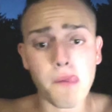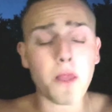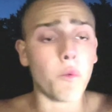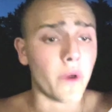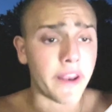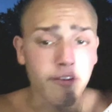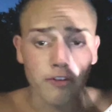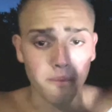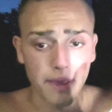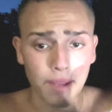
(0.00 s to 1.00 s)
whatever
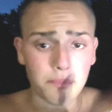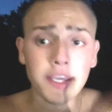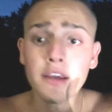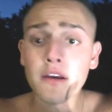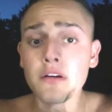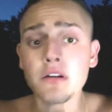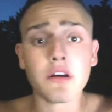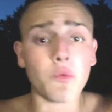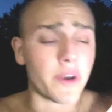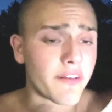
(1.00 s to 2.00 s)
it may be,
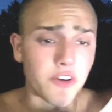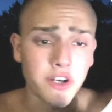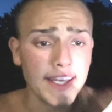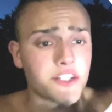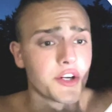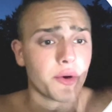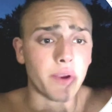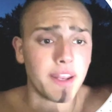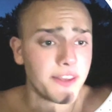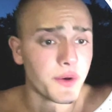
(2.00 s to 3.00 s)
whatever niche you're
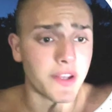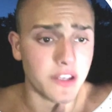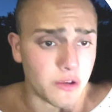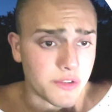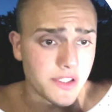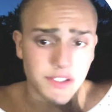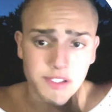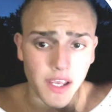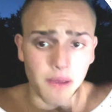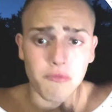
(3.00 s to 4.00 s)
in, you can use this
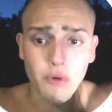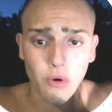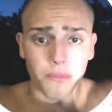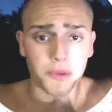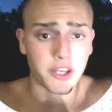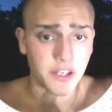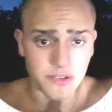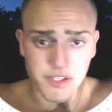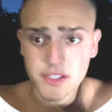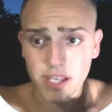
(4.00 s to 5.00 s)
same form, you can
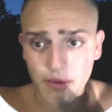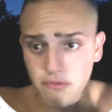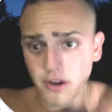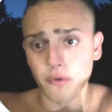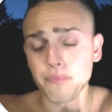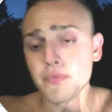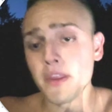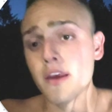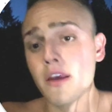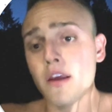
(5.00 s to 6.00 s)
use the same funnel.
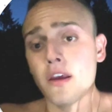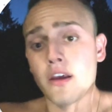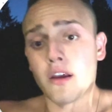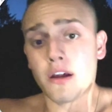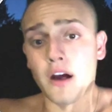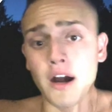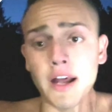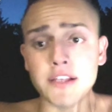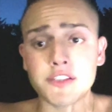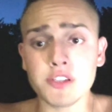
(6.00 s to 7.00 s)

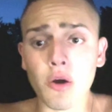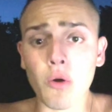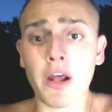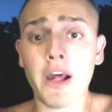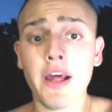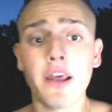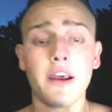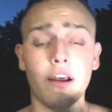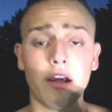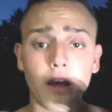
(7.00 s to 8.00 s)
So
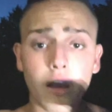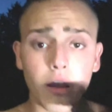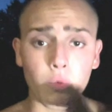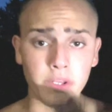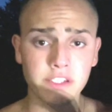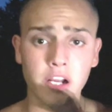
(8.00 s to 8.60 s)
we talked